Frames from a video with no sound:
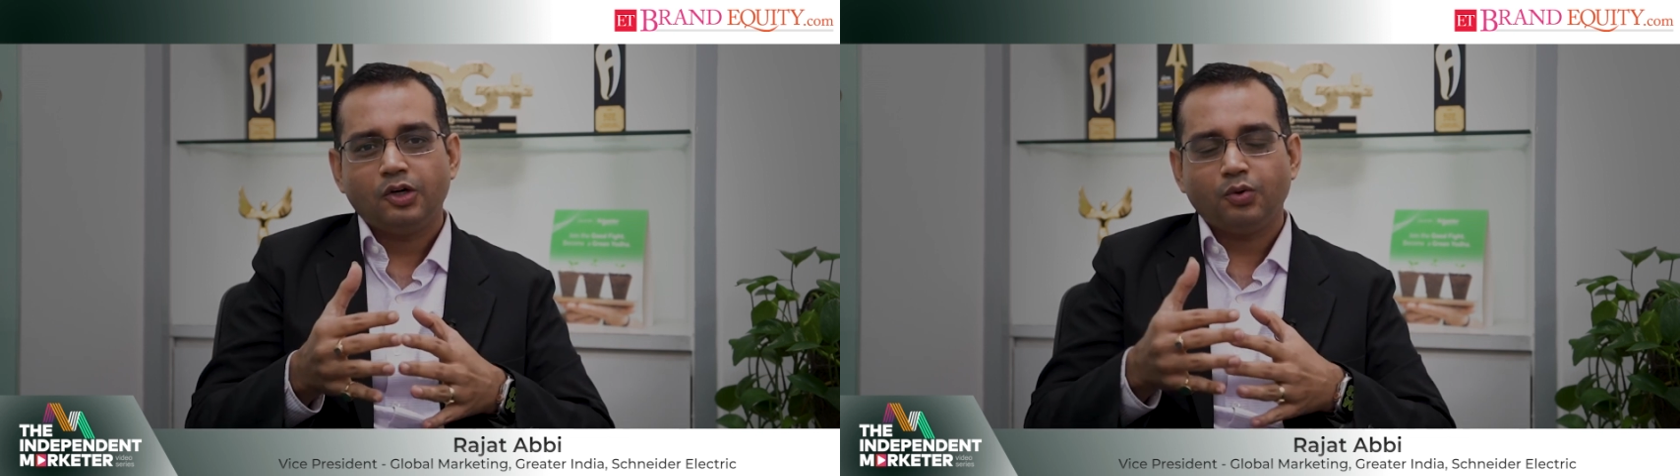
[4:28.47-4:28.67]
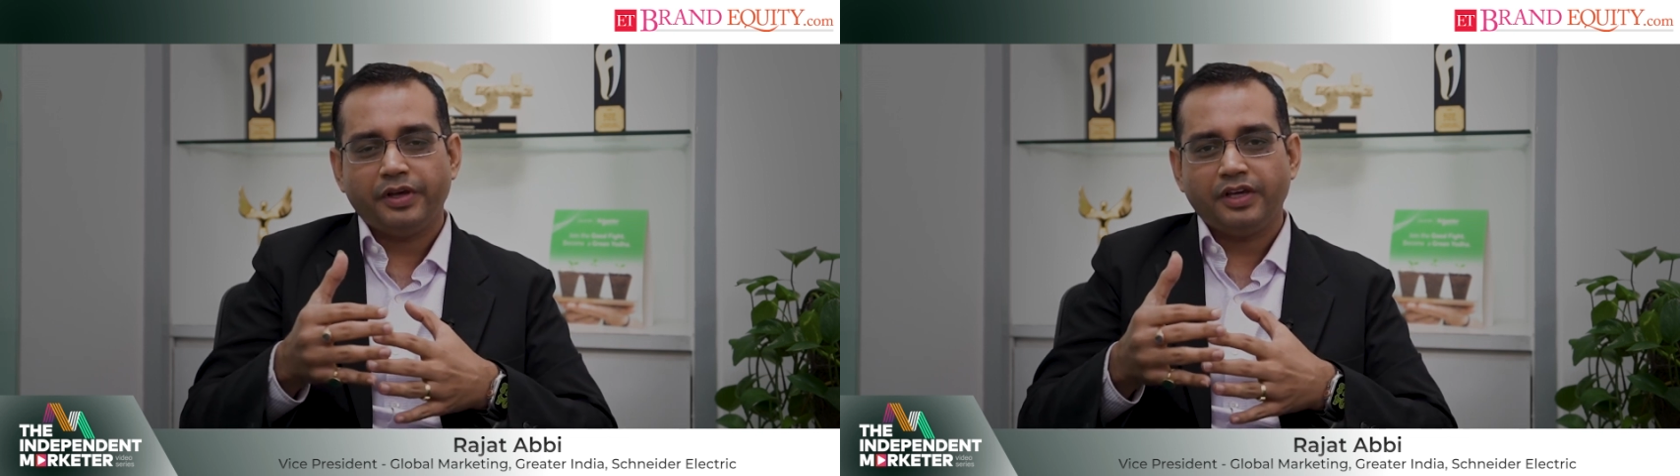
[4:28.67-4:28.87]

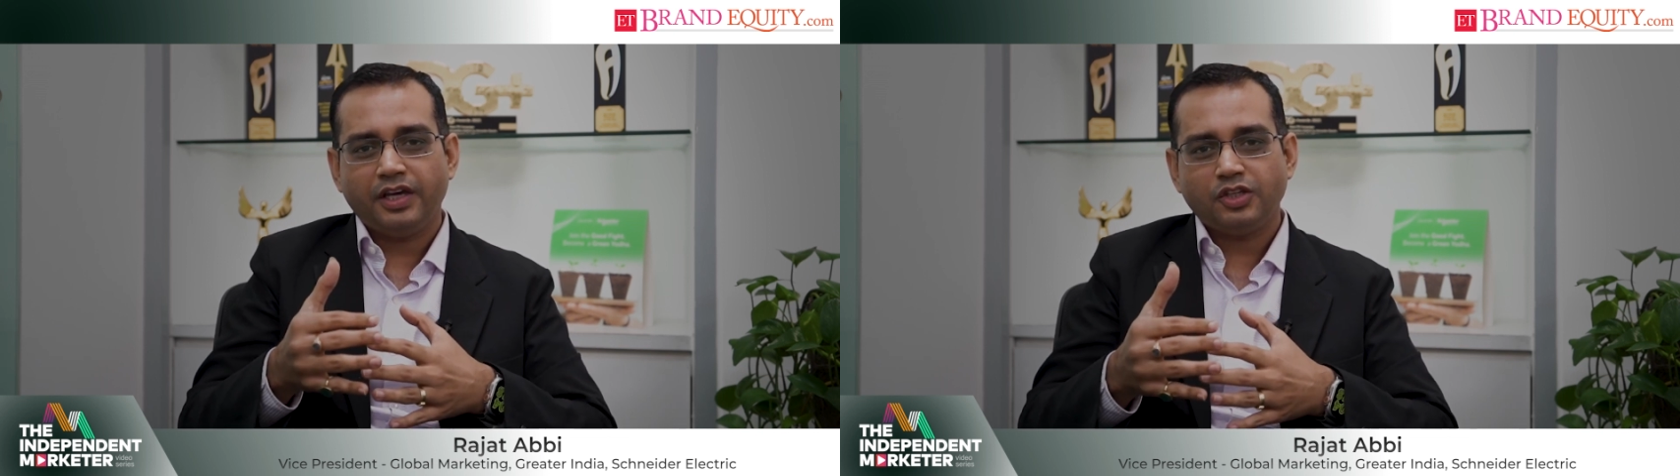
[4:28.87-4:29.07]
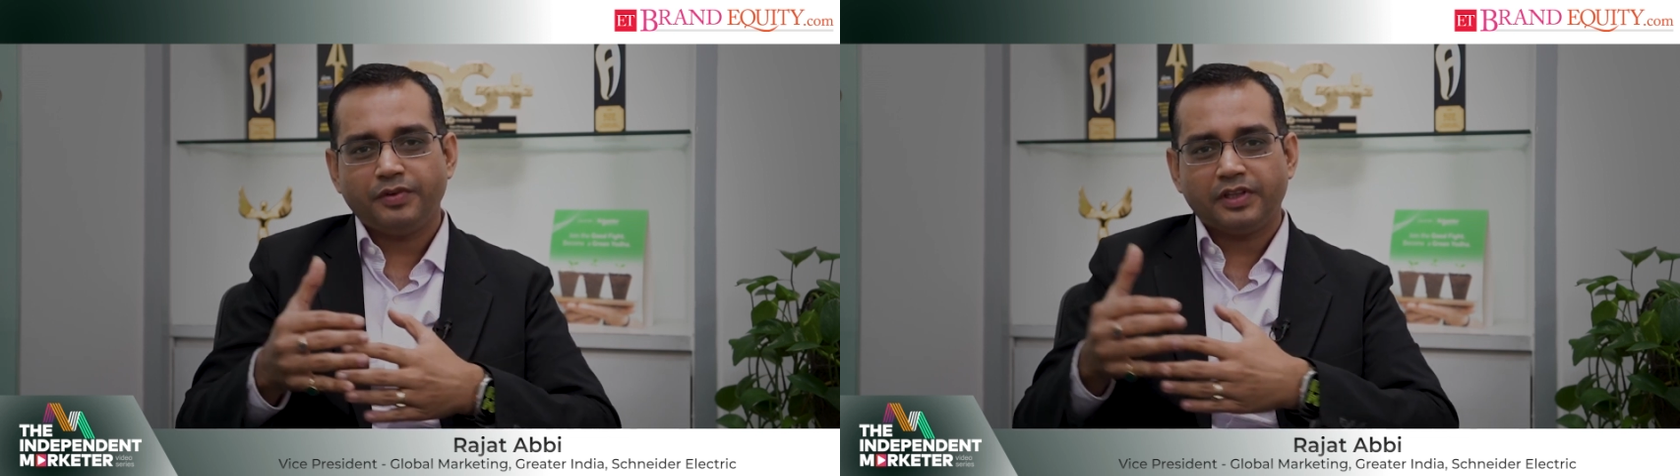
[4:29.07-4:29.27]
to
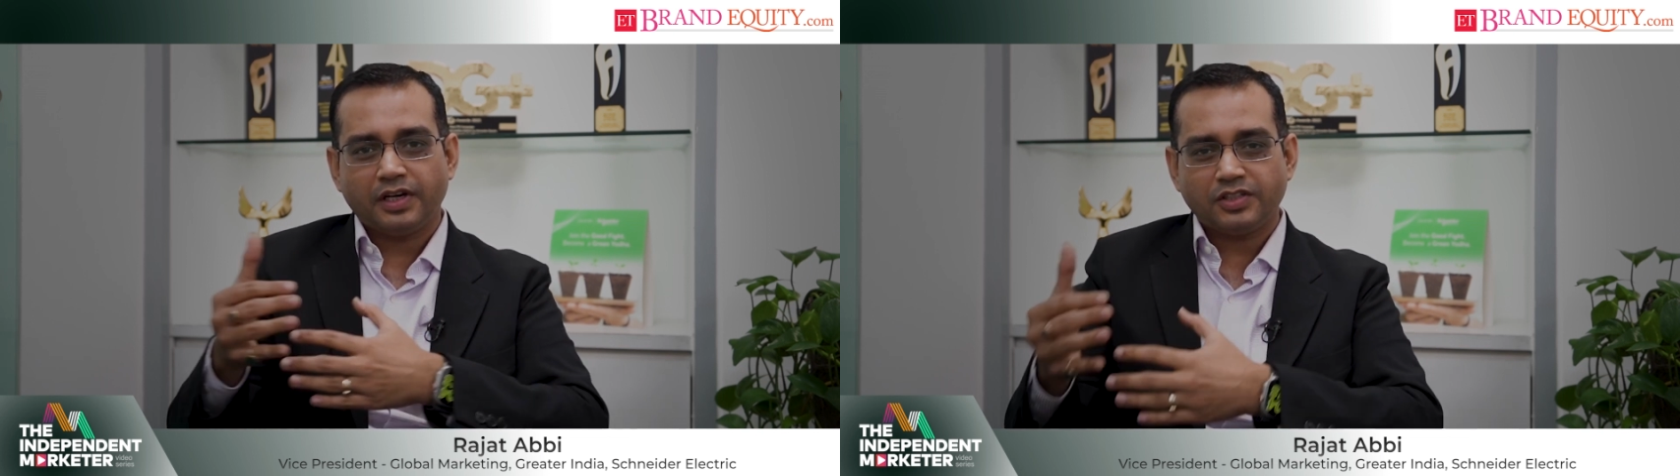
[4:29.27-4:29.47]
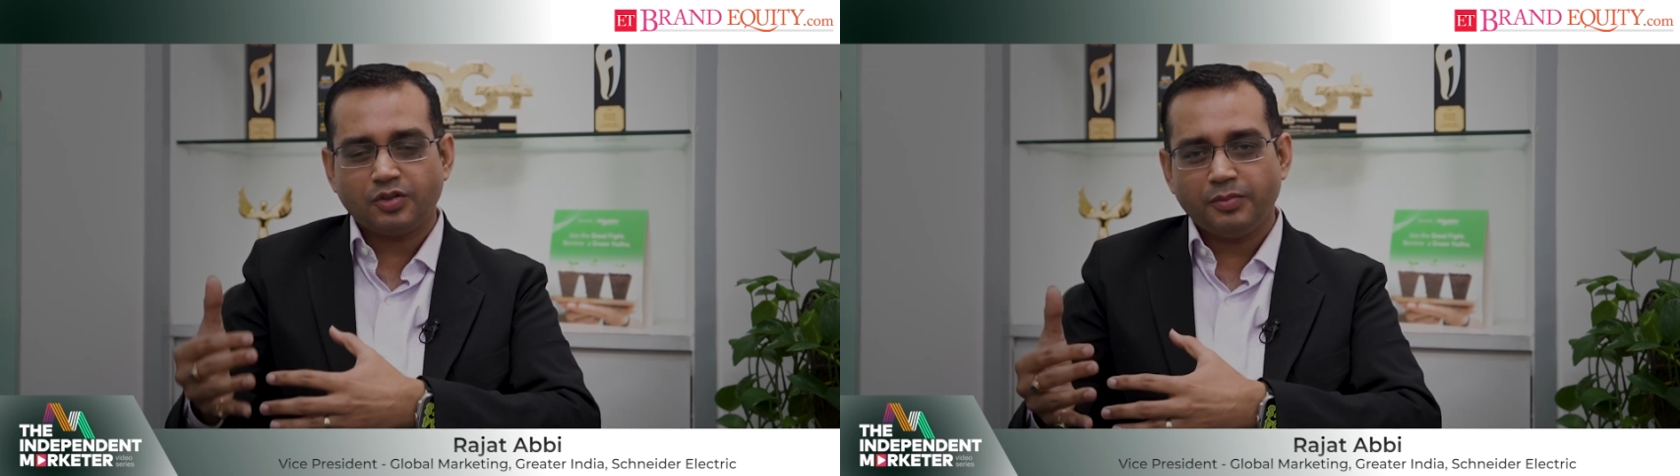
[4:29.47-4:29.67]
engage with
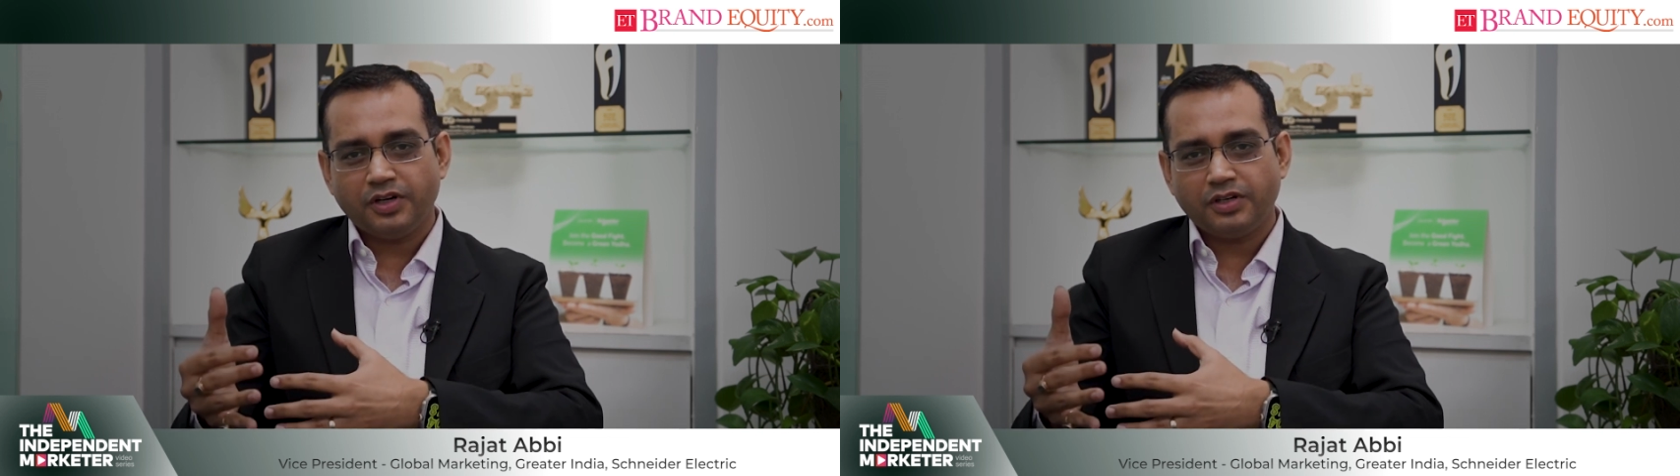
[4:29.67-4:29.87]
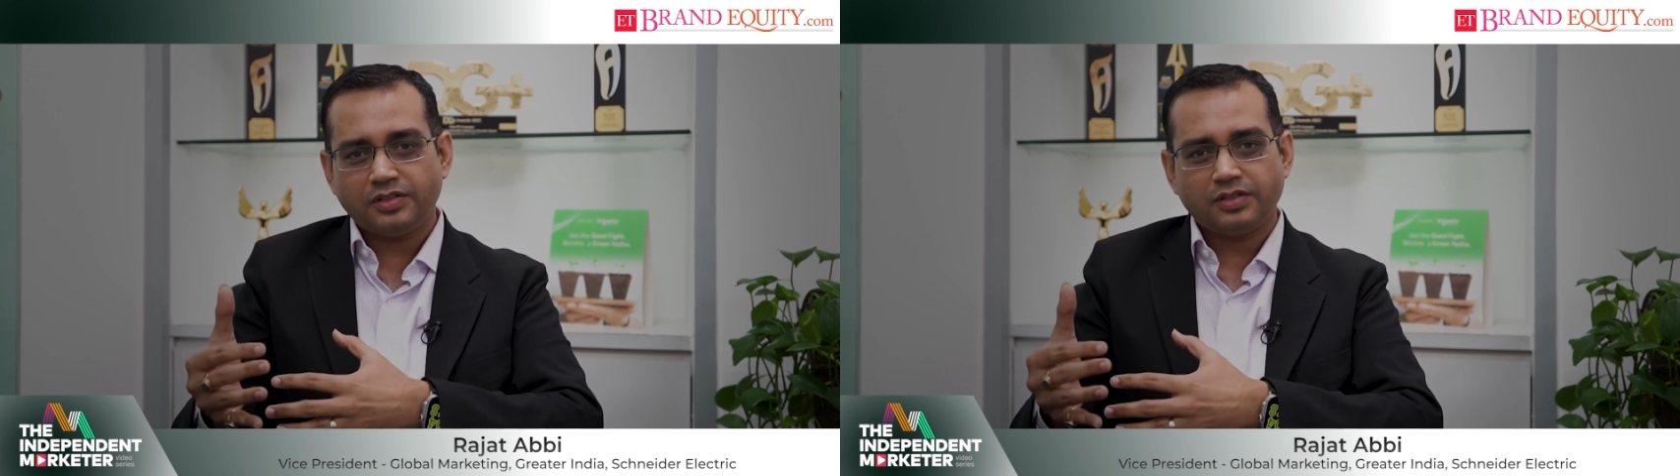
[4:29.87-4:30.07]

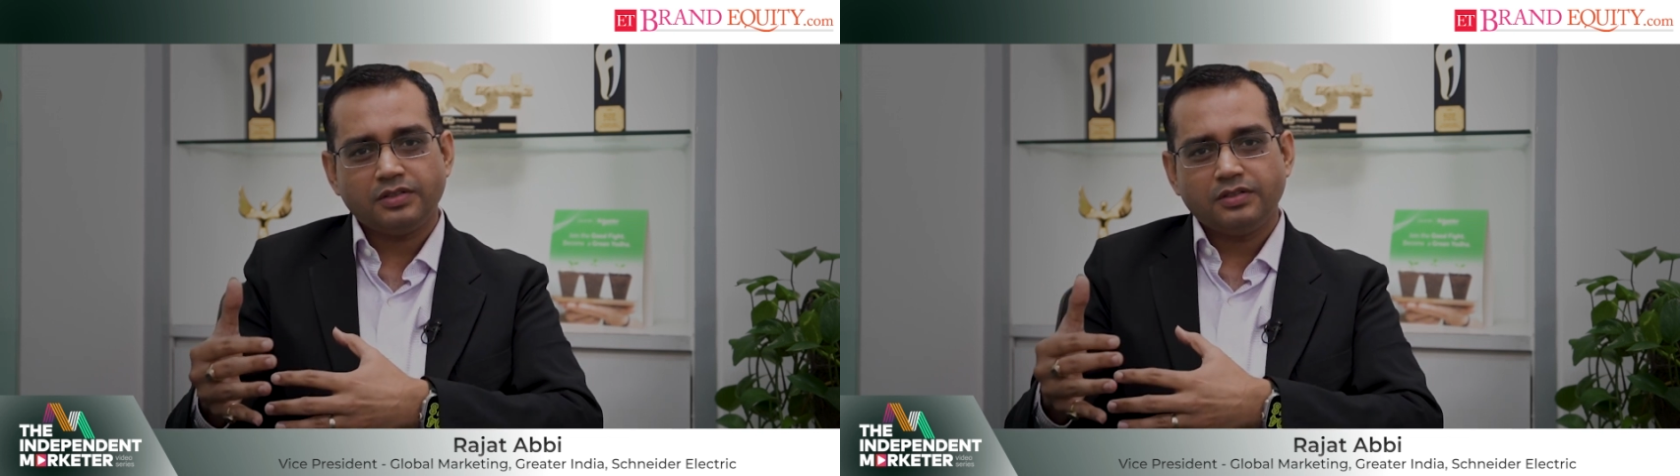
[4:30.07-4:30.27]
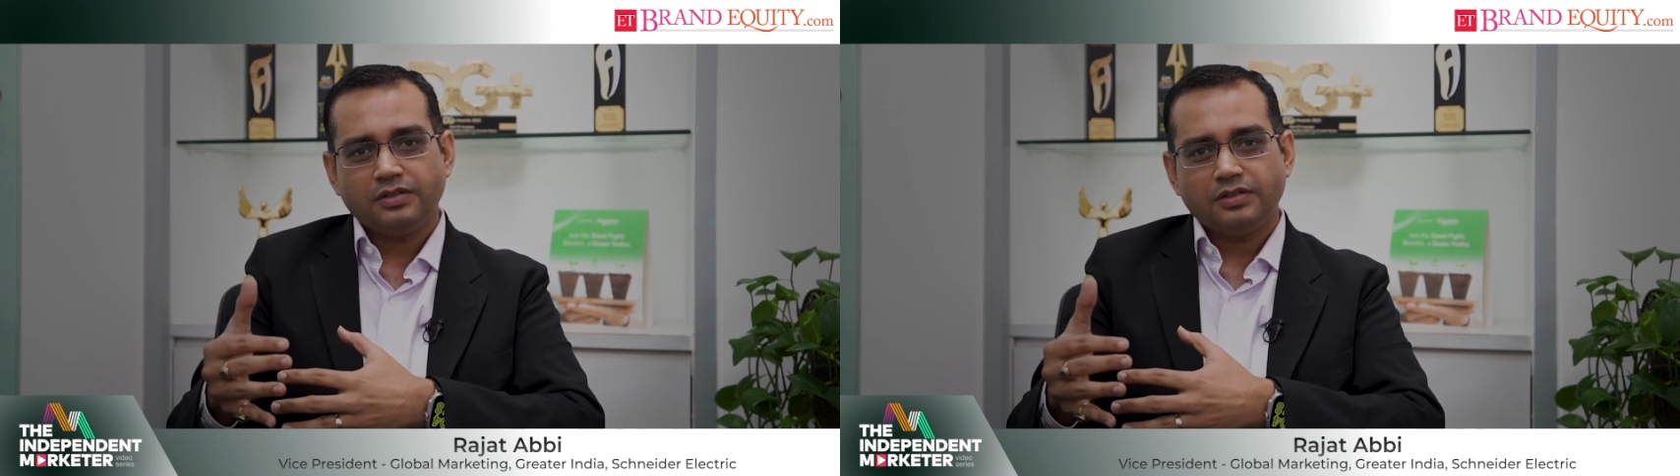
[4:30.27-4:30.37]
customers,